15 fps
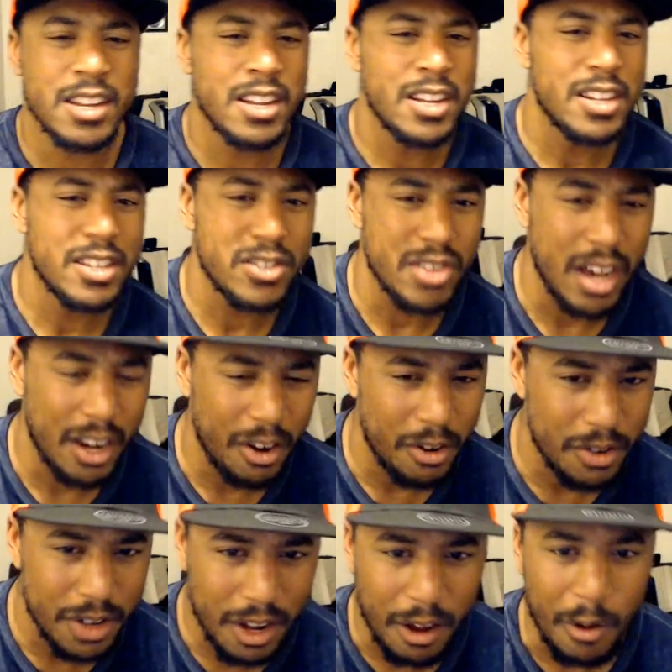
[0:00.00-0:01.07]
So, I
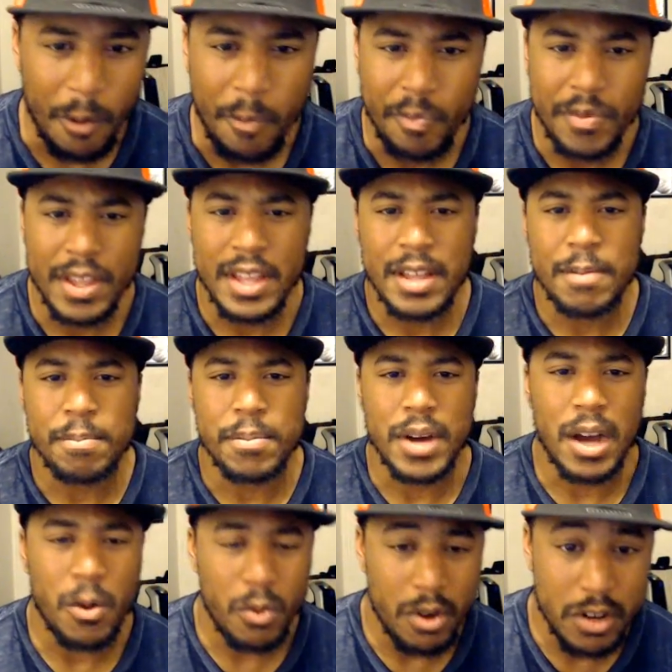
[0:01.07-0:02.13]
don't know. But
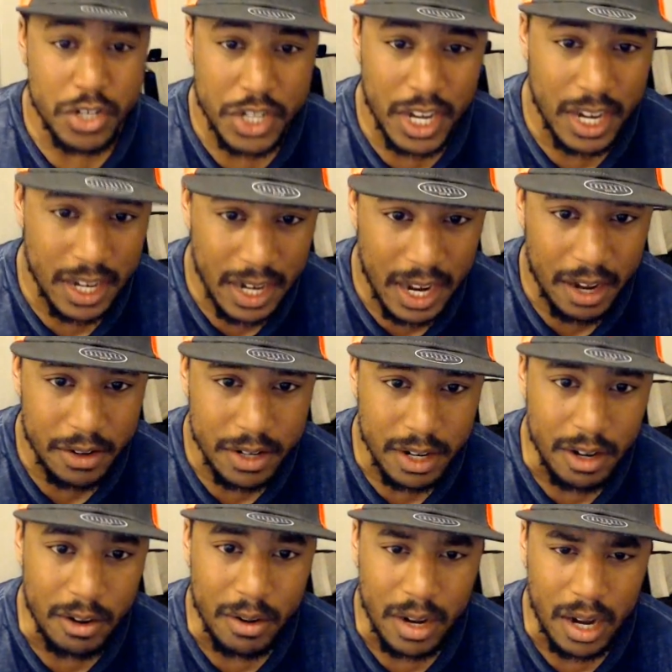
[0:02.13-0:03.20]
I will check it out,
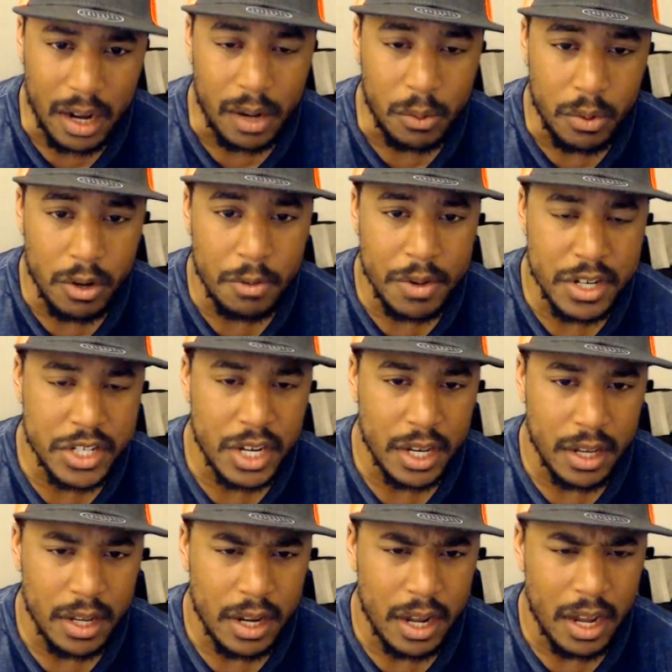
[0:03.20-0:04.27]
though. I will be
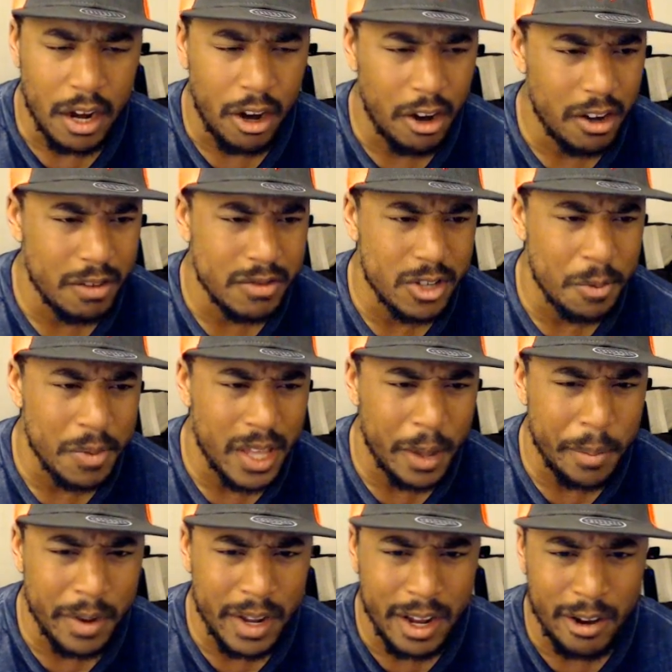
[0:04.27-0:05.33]
checking it out. I heard it was going to be
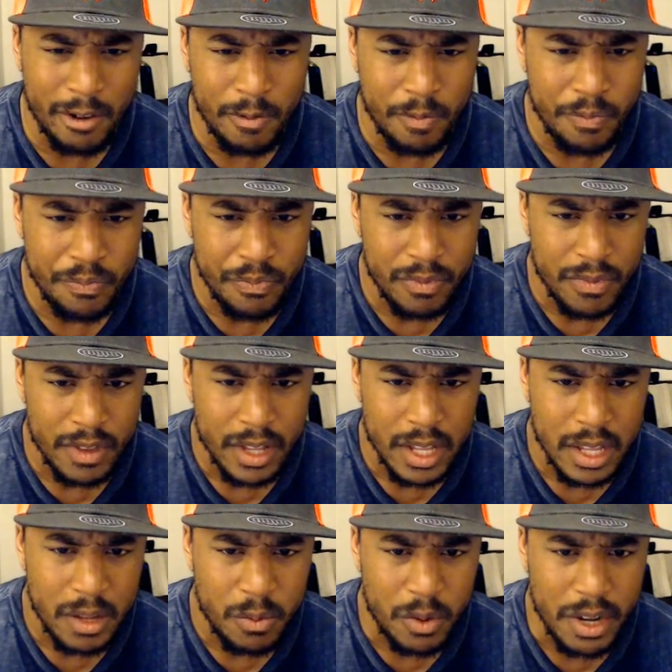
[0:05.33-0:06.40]
coming out,
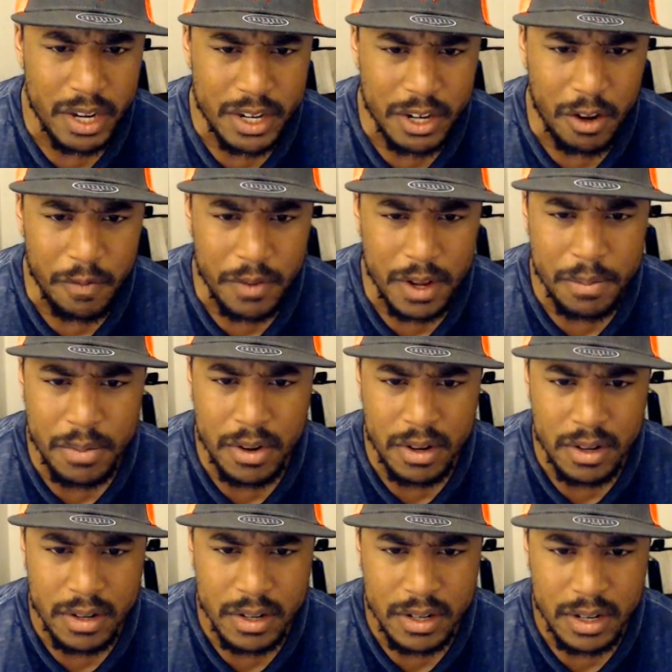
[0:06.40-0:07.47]
November?
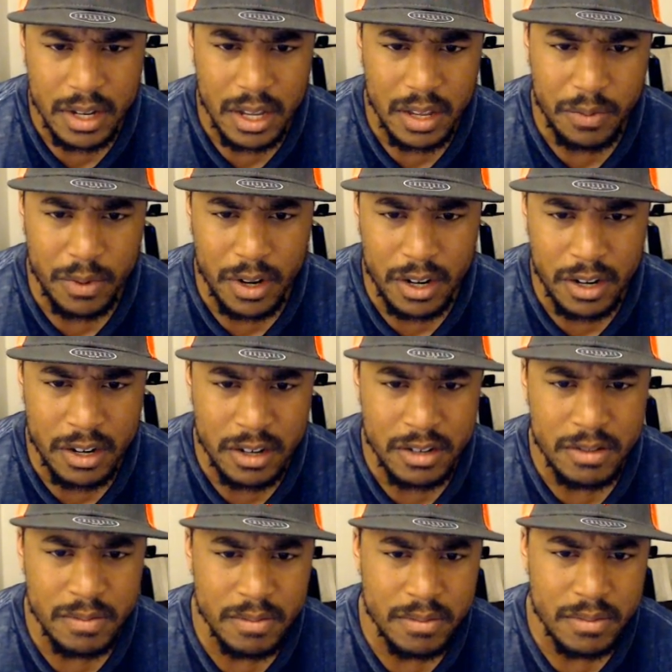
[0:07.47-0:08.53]
That's what I heard?
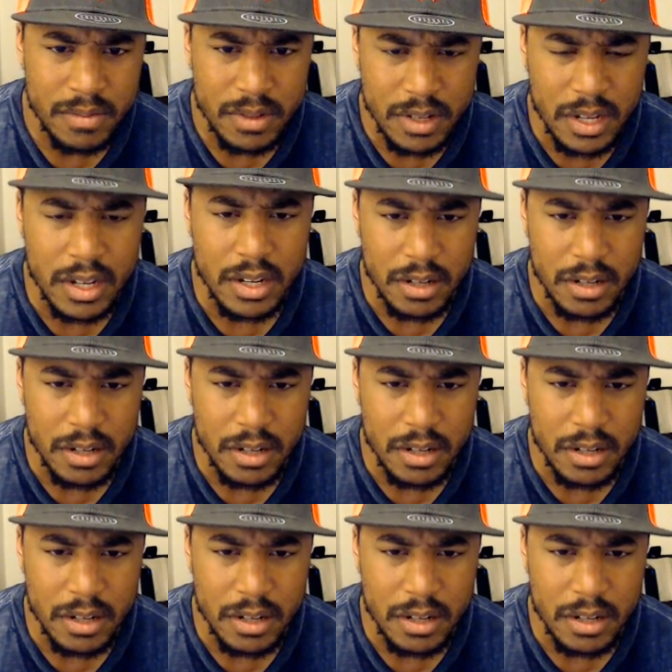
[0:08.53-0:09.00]
Yeah.